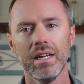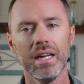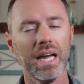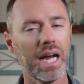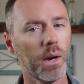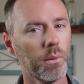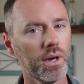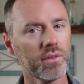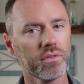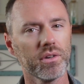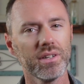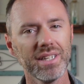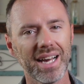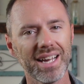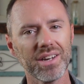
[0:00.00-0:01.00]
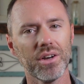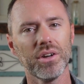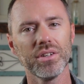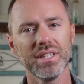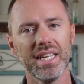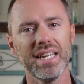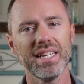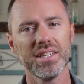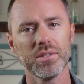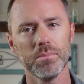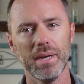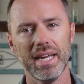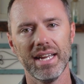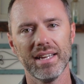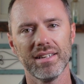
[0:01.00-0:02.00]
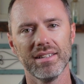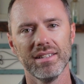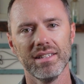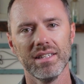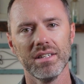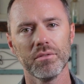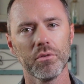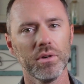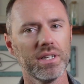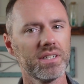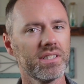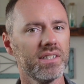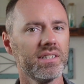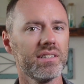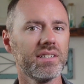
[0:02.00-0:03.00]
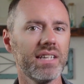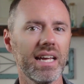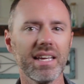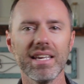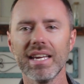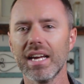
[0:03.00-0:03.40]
However, not all debt is bad. For instance, taking